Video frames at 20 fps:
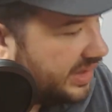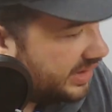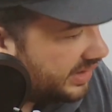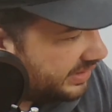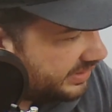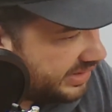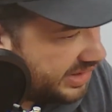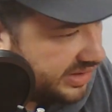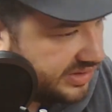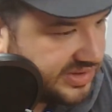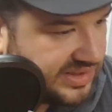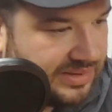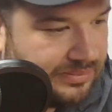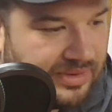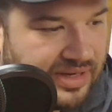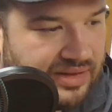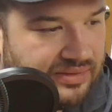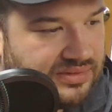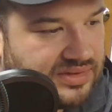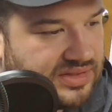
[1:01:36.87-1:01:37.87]
You know,
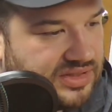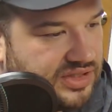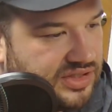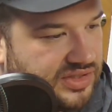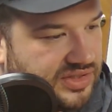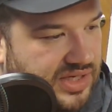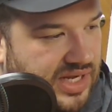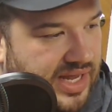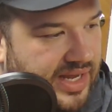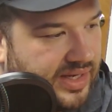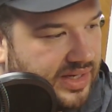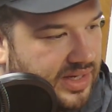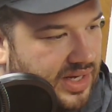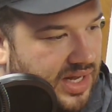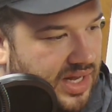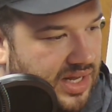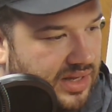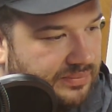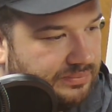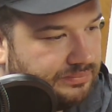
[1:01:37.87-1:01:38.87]
somebody was just like, I